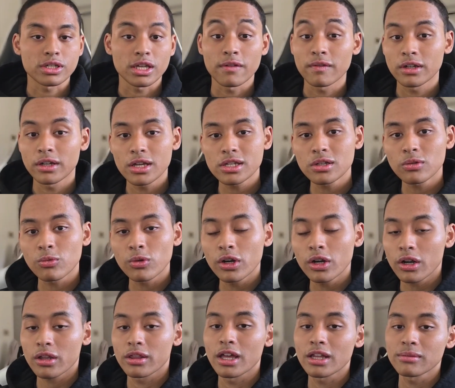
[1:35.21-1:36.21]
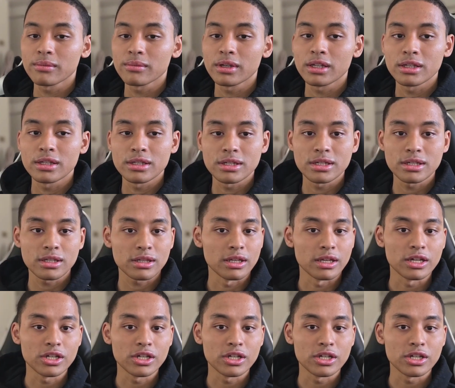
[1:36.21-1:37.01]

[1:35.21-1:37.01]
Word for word: If it doesn't work, that means the